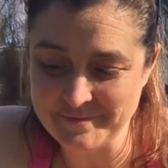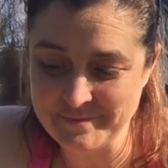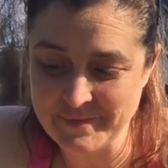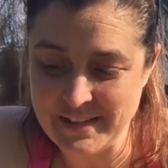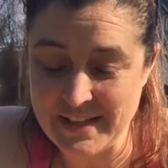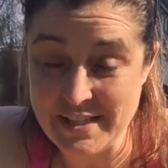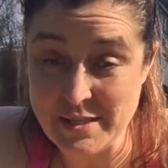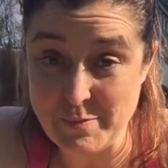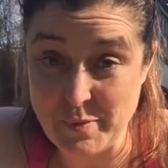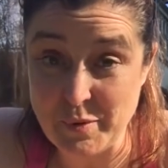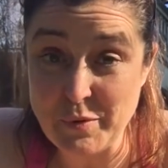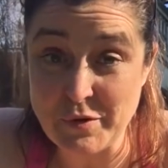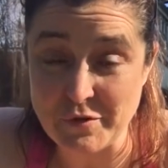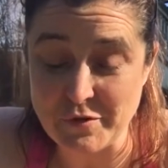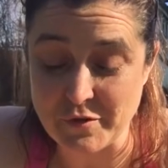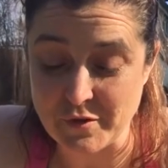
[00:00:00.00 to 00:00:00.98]
It's
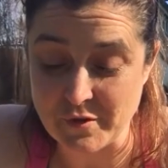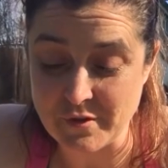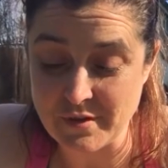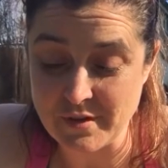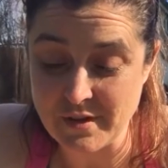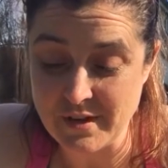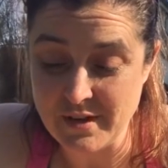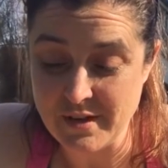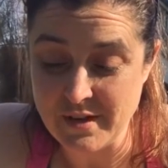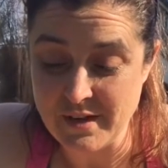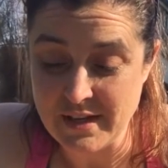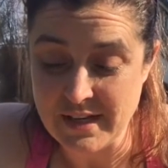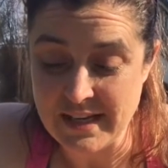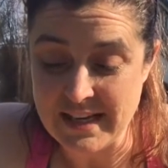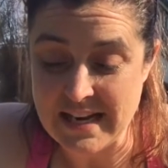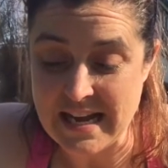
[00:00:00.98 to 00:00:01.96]
beautiful.
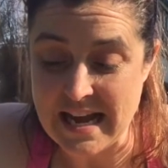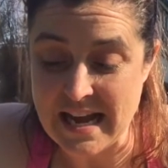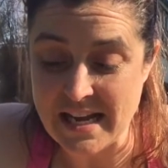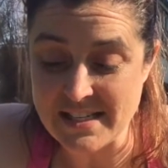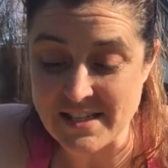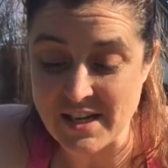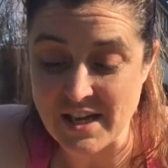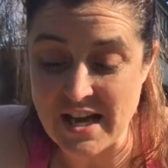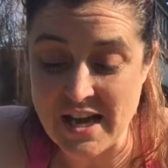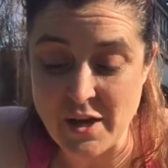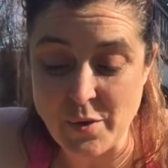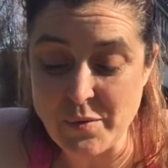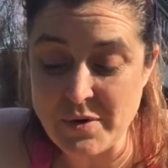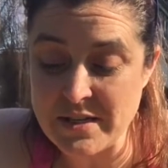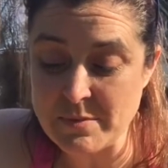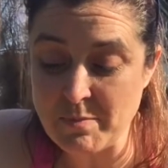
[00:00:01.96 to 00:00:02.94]
It has a
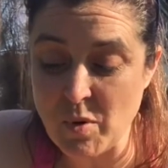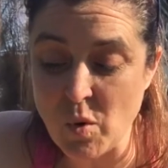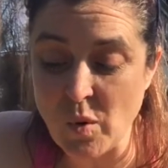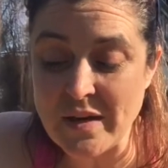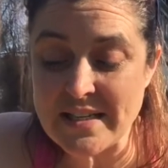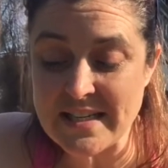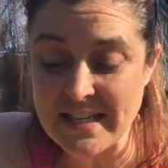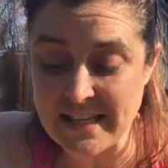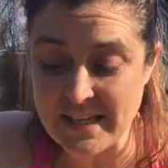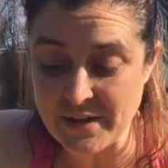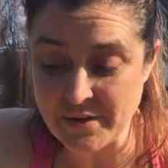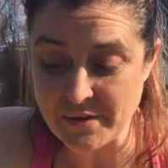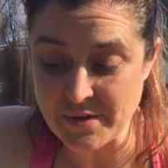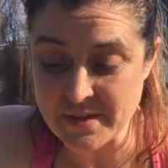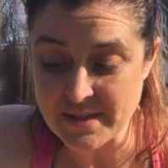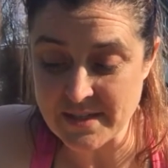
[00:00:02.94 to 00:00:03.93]
coyote's pointed
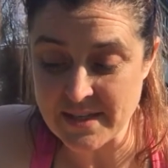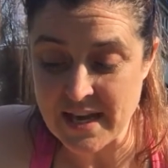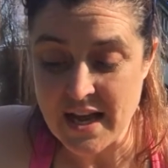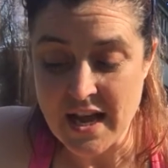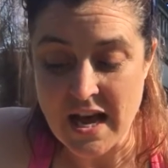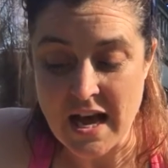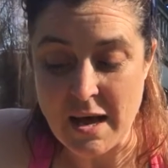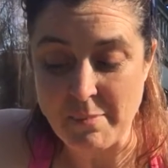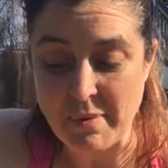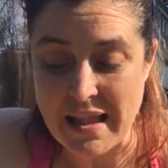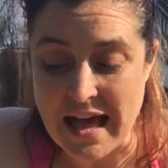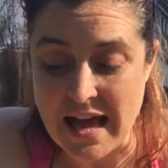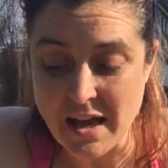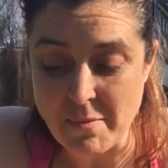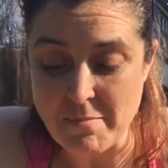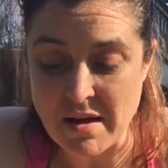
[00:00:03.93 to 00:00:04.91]
ears, a
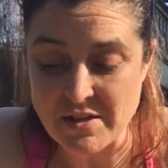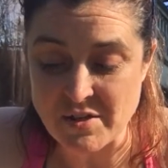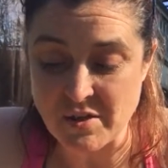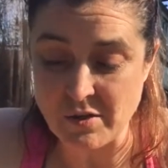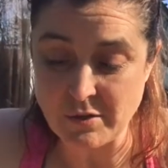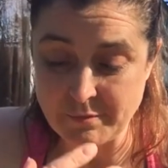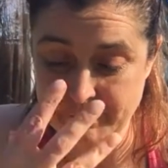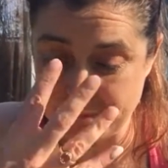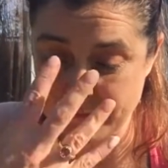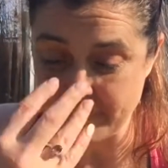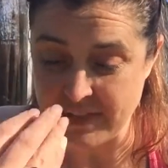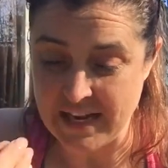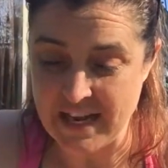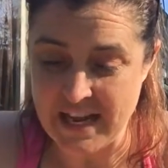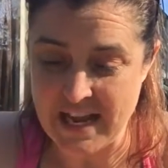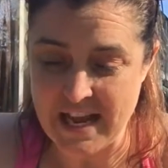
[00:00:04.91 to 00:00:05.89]
black muzzle,
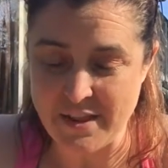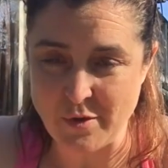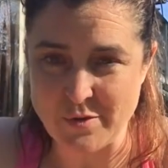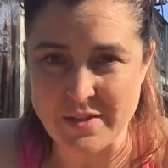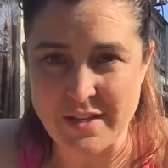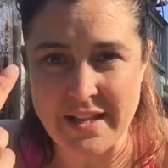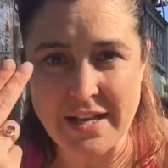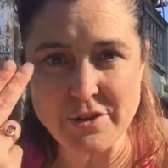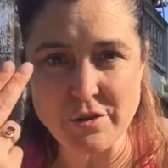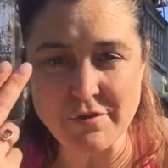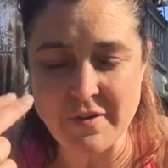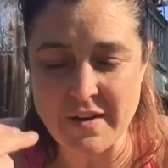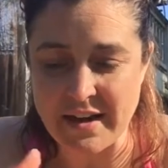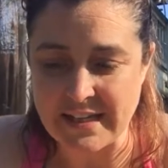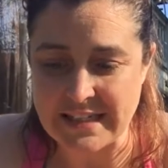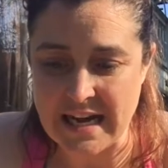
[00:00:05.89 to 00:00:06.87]
and those
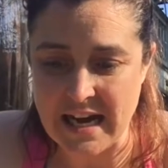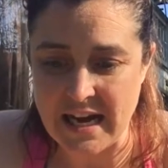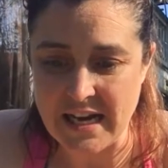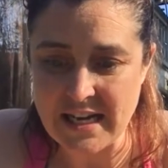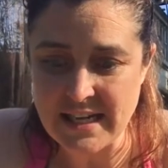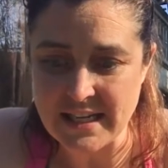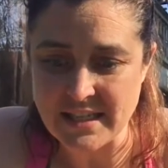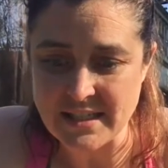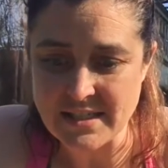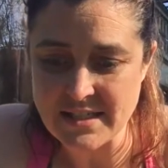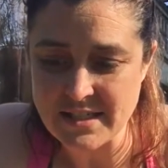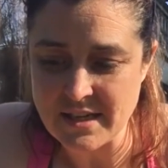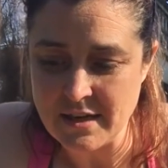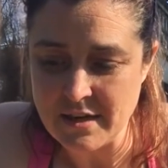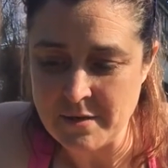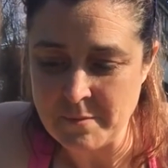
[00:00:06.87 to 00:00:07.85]
electrifying eyes.
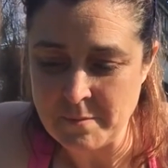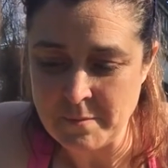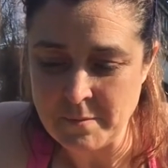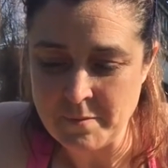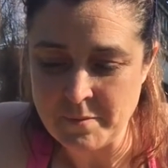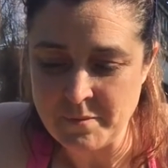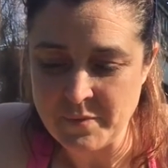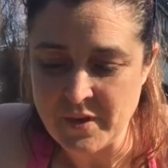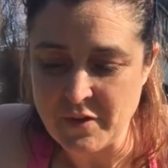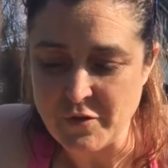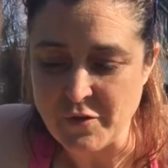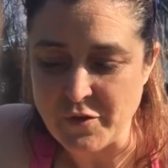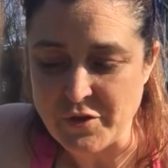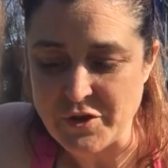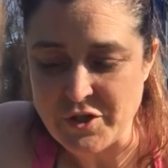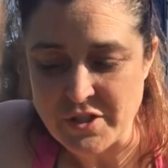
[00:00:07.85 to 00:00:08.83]

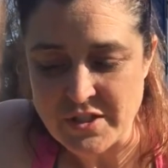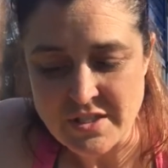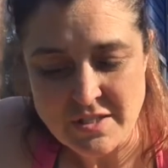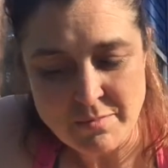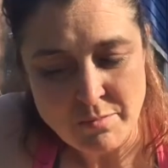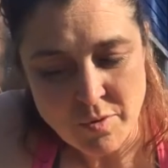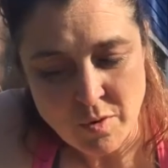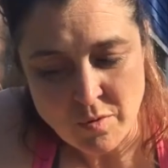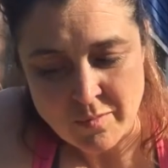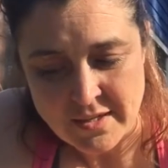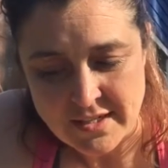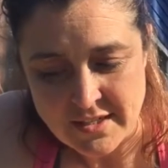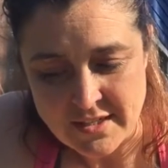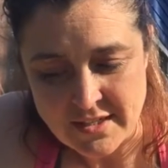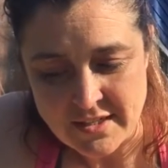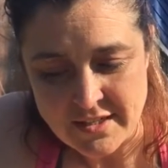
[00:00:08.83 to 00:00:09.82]
For just a
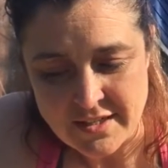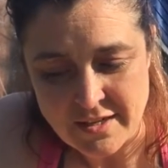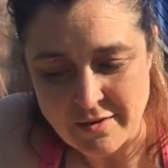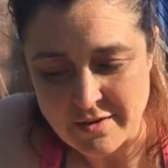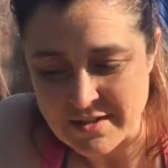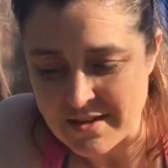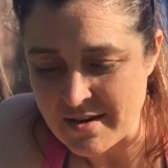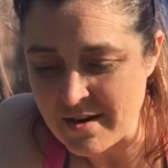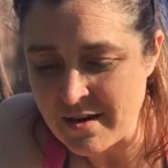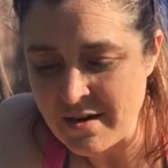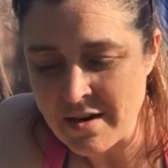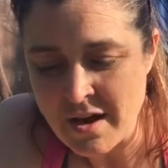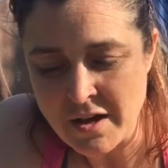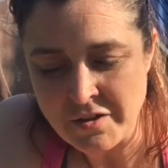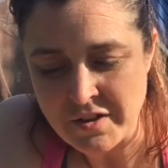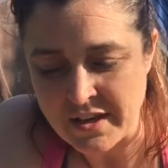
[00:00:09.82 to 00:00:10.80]
moment, there is
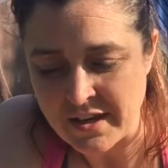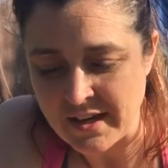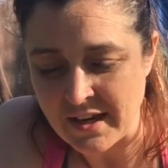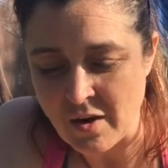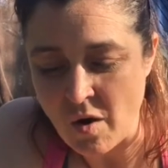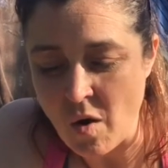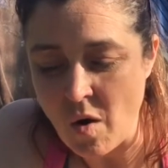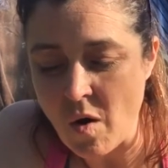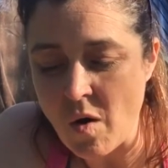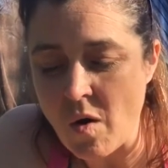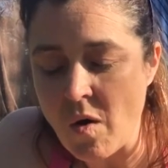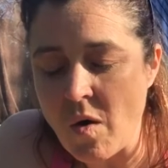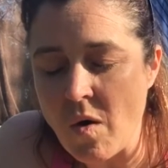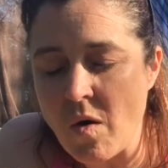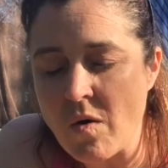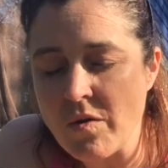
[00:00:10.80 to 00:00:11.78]
nothing in
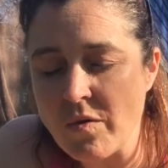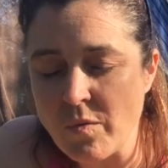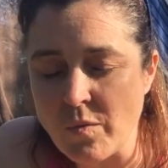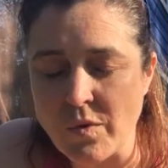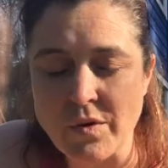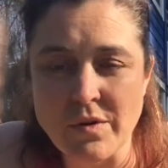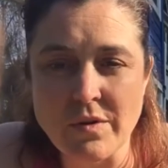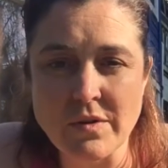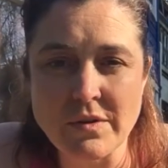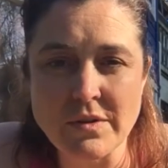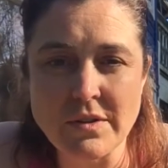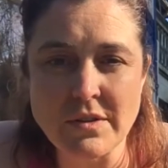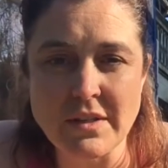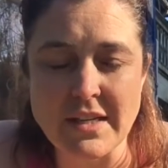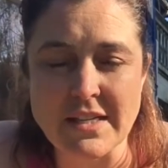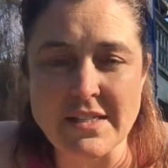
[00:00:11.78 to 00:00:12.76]
all the world
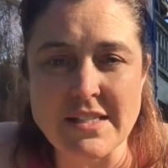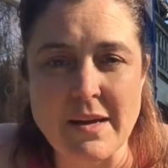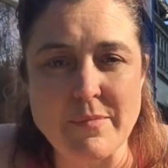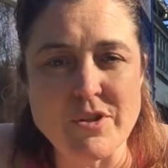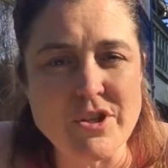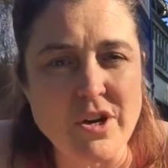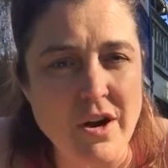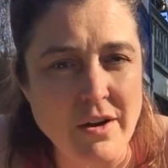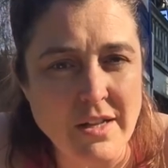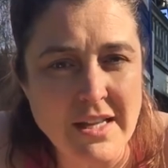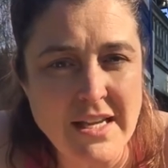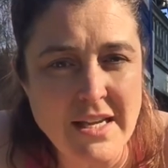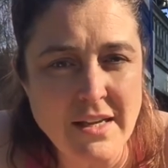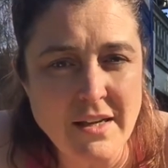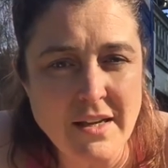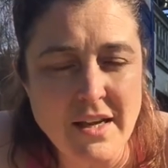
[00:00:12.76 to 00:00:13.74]
except
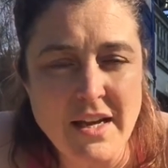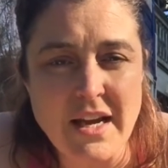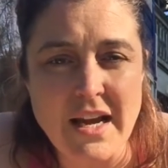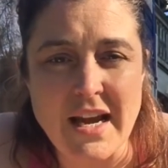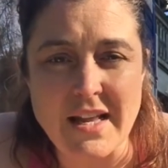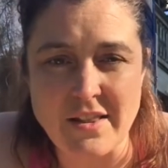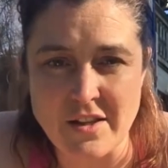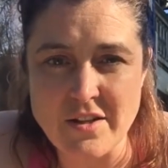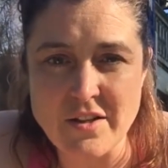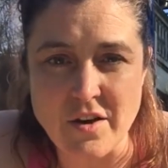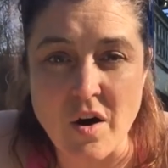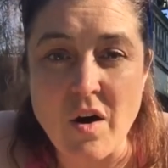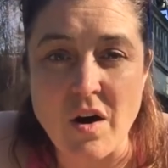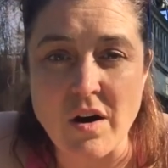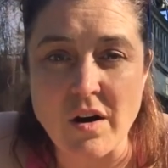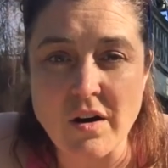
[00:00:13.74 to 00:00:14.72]
Charlie and the
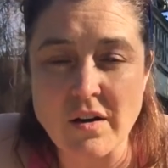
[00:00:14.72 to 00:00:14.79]
dog.